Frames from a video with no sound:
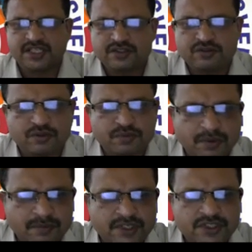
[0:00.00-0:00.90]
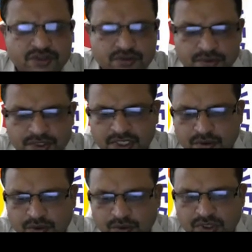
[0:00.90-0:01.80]
is uniformly distributed
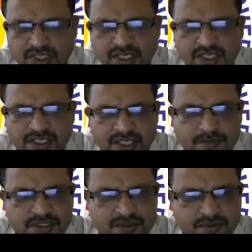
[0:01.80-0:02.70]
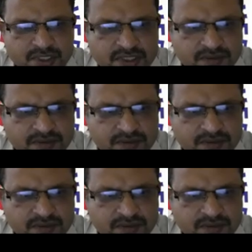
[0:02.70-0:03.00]
over the entire face width.